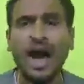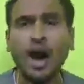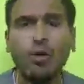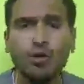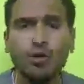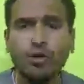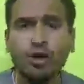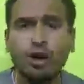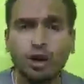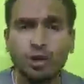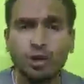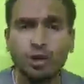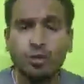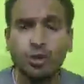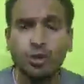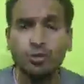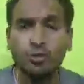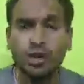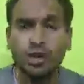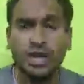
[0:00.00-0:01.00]
And how
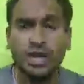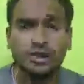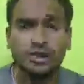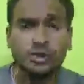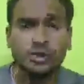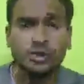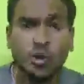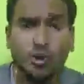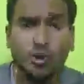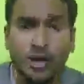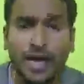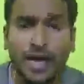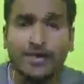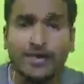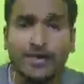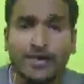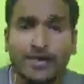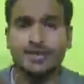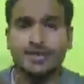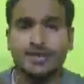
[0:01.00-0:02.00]
long we would like to
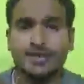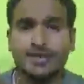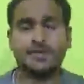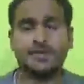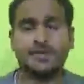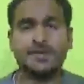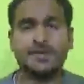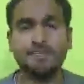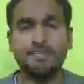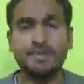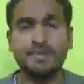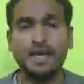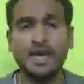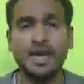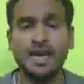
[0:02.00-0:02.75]
go like this?